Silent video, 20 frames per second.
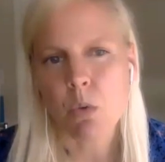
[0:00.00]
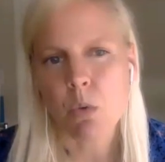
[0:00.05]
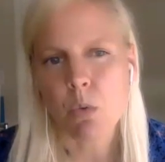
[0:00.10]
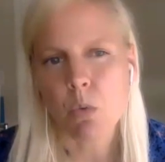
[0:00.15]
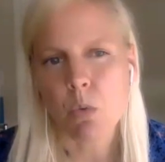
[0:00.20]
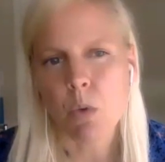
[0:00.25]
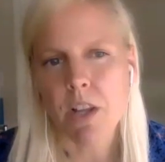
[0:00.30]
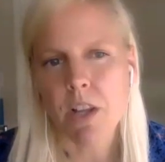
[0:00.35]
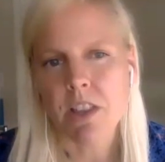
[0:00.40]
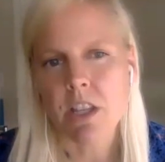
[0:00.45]

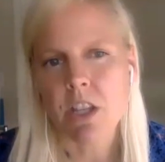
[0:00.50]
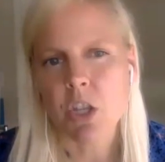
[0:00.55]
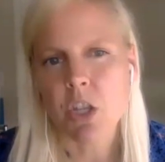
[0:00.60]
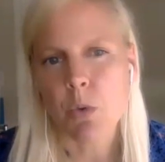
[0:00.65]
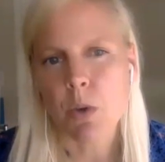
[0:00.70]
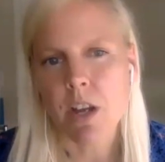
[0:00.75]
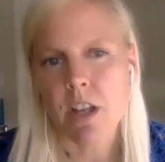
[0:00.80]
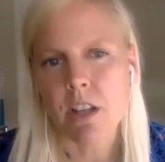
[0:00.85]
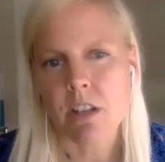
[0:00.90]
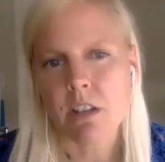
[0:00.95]
what the
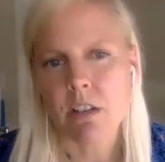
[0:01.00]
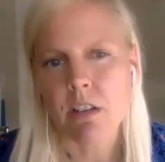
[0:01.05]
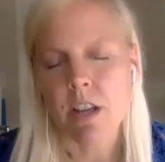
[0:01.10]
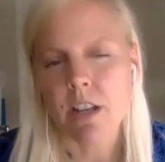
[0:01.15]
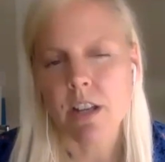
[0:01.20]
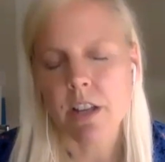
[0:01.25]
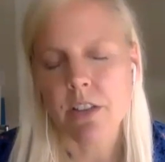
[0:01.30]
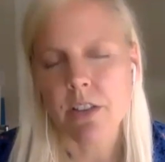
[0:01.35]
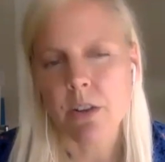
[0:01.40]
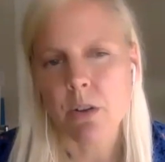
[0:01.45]
UN
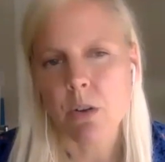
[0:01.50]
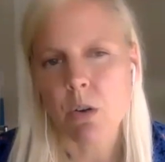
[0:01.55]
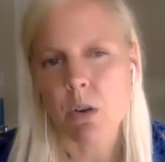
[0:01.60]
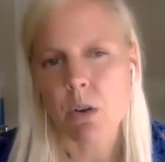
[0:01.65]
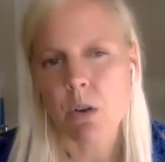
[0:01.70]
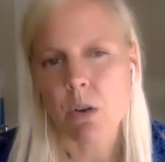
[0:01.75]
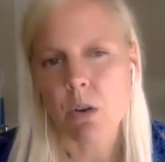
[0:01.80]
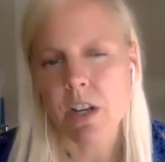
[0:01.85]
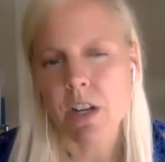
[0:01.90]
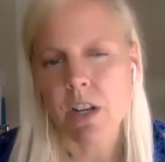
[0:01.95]
and other
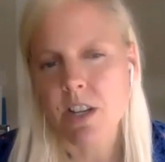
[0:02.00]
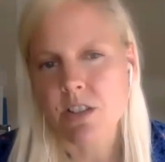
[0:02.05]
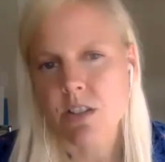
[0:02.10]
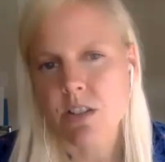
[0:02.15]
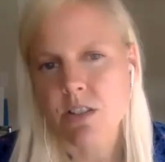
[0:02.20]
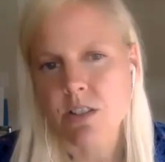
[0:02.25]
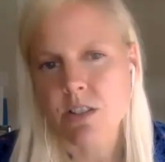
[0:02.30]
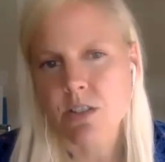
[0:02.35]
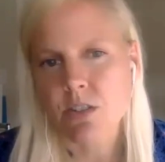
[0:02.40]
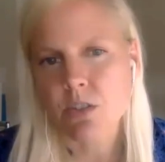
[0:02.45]
organizations
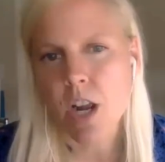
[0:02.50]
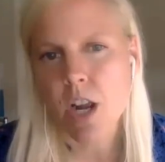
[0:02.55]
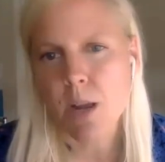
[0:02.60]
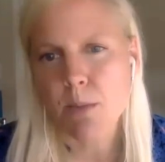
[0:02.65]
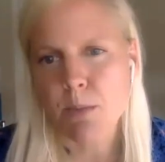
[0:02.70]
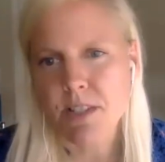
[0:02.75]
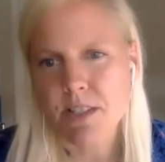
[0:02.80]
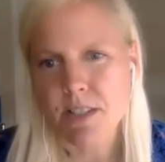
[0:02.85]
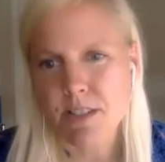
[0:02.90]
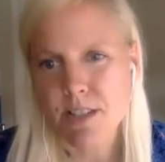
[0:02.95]

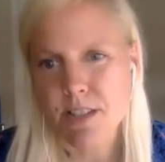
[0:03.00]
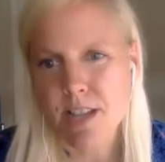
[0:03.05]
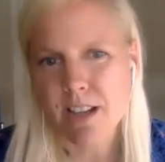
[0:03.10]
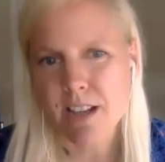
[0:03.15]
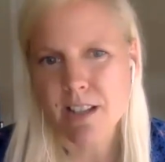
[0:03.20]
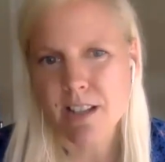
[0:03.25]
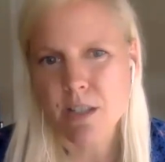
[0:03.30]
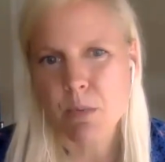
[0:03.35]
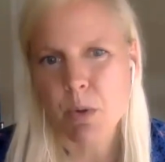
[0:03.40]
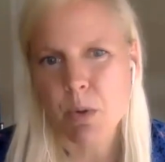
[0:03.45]
described as a
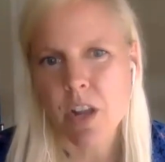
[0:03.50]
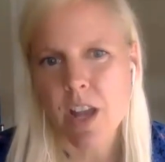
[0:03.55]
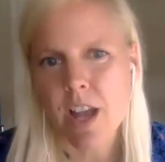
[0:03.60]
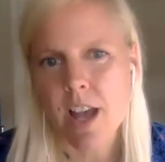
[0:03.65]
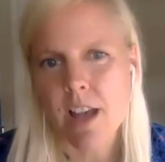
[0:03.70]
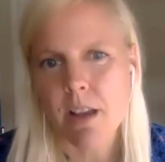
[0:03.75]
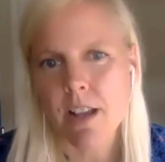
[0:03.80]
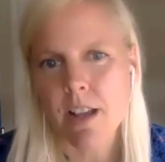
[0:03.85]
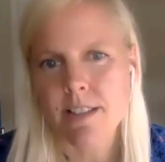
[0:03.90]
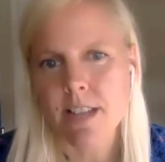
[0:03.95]
textbook
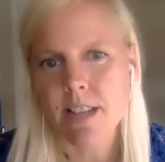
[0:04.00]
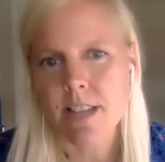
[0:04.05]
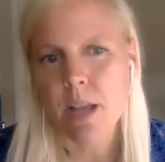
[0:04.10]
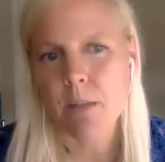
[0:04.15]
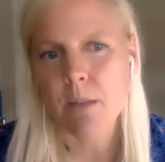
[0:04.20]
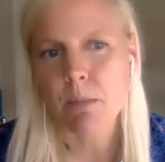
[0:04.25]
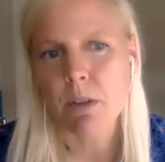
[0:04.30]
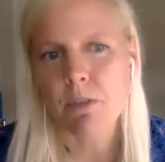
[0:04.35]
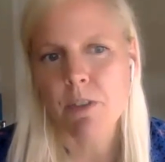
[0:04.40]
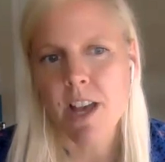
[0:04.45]

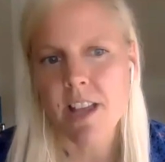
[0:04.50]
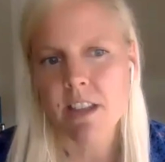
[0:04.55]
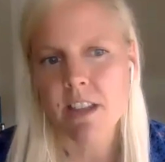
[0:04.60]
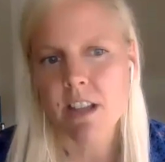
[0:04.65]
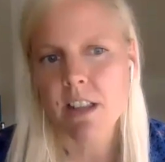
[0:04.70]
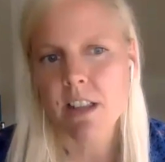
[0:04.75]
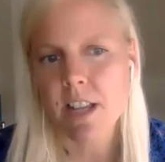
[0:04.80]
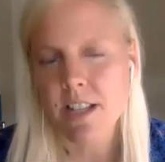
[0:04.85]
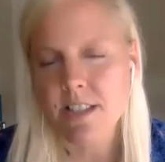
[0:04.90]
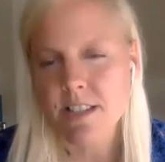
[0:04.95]
example of ethnic
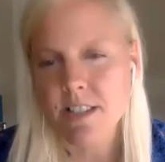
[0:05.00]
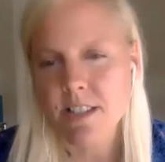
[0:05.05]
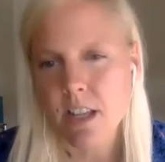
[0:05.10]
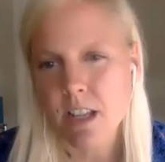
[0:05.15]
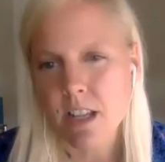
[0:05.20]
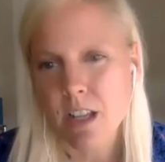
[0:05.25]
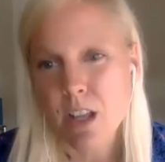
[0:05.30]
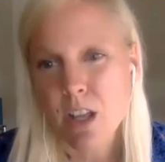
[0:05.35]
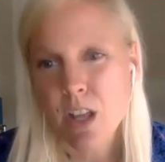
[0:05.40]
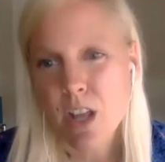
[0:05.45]

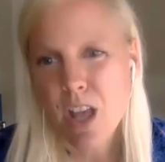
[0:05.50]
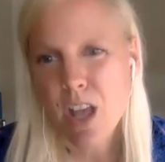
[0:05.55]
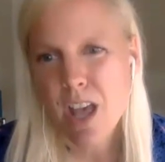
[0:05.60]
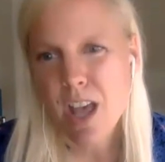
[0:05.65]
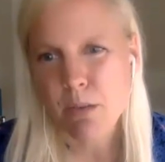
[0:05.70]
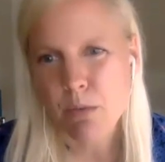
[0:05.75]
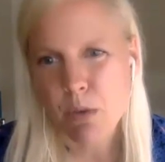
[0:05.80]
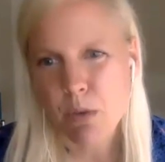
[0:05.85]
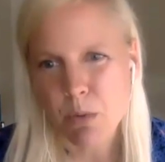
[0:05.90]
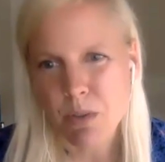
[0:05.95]
cleansing,
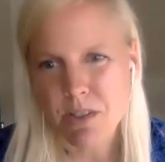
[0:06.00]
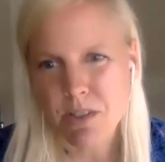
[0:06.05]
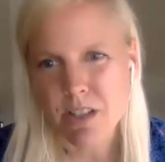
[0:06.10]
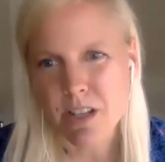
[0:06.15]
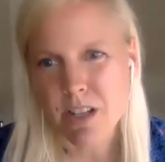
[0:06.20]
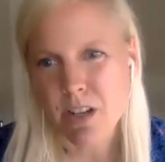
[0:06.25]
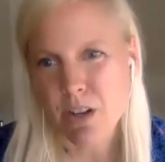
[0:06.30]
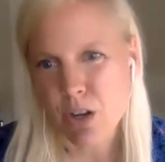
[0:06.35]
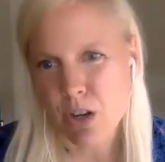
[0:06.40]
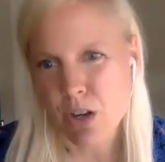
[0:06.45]
and what was
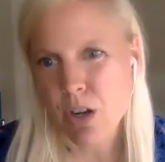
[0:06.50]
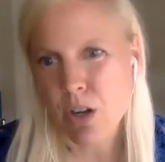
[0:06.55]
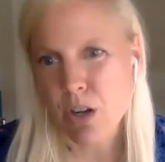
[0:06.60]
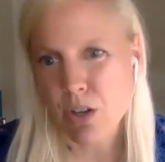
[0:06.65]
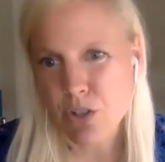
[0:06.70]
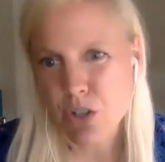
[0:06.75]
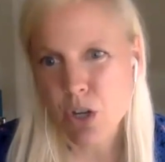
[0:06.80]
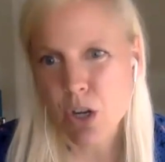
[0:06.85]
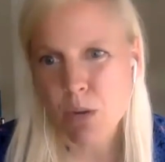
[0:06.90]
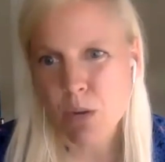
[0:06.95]
later
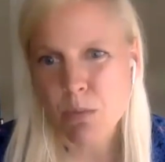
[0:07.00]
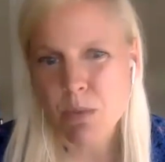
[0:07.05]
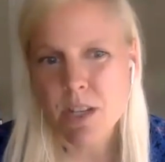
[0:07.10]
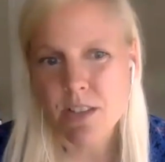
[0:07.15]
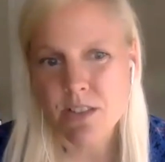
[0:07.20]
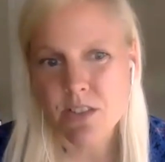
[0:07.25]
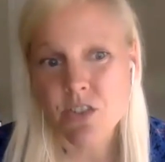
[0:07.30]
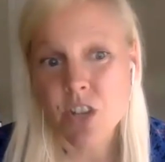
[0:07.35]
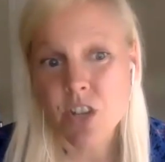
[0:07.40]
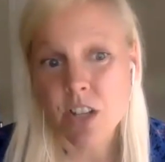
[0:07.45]
termed
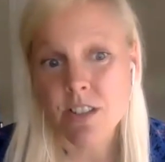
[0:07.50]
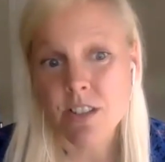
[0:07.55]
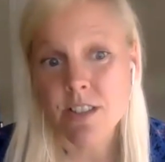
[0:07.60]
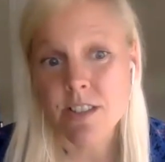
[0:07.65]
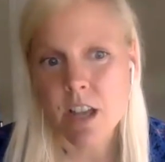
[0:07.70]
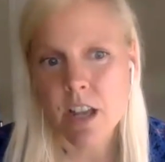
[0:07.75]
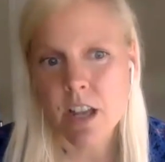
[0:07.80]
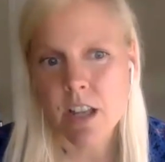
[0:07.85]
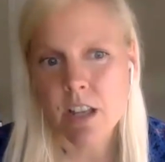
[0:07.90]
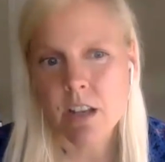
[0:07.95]
as
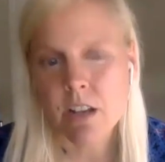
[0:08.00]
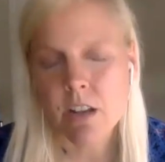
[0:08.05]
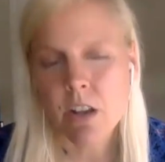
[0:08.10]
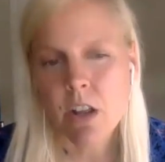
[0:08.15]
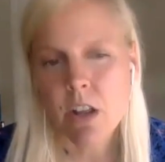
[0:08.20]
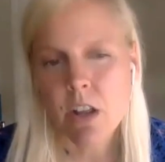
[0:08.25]
genocide,